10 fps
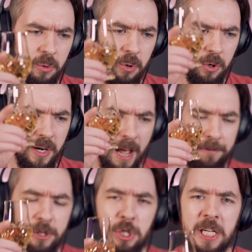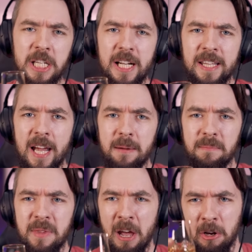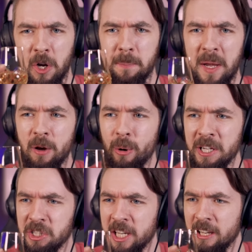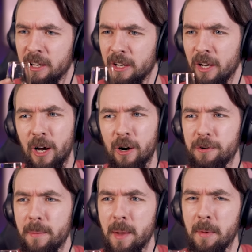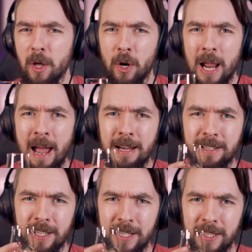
we're gonna have a drink on them. A good bit of whiskey from the motherland.